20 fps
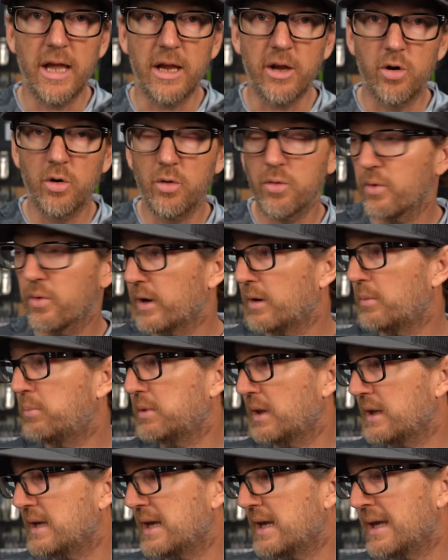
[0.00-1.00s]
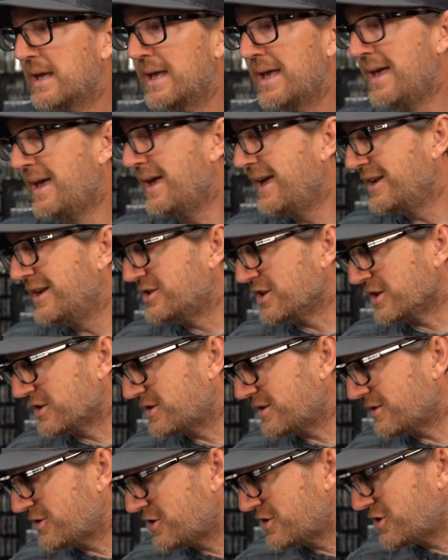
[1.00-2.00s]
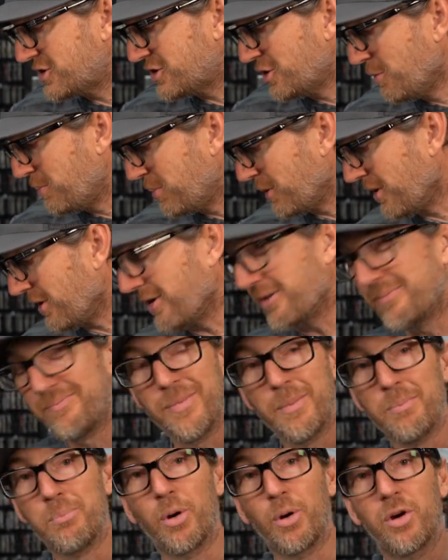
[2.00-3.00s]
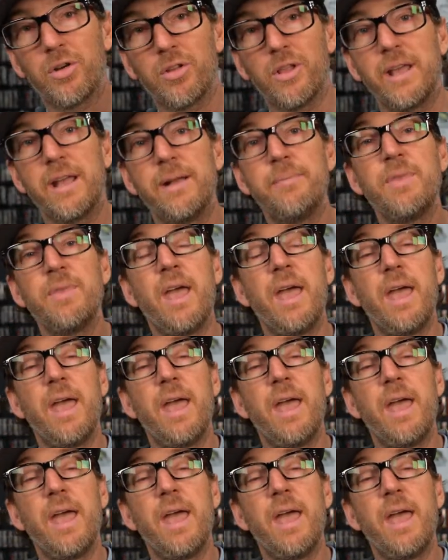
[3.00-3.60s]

incredibly just super burly,